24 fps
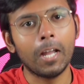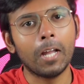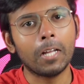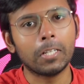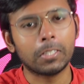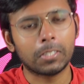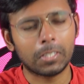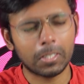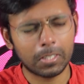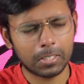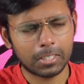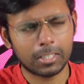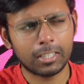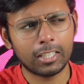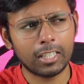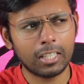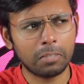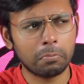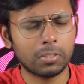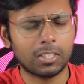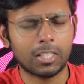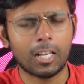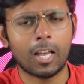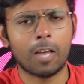So it
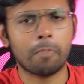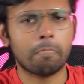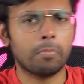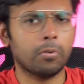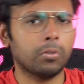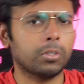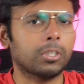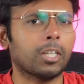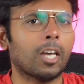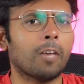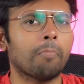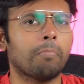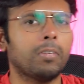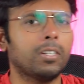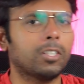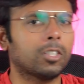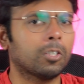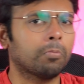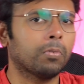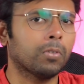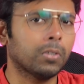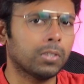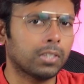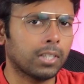seems Apple's happy
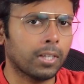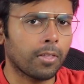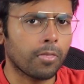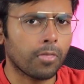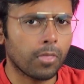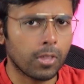supporting